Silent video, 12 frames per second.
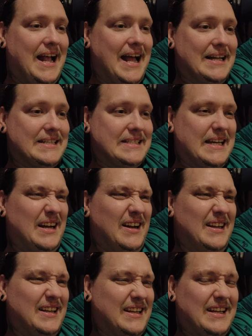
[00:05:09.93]
And
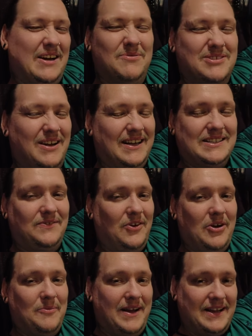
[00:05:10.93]
I was like, that's
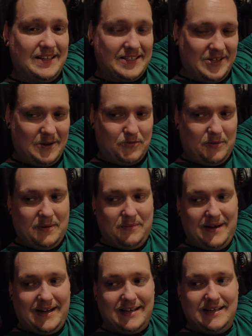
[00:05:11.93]
fine, mate. It's no problem,
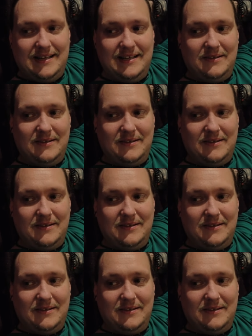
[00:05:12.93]
man.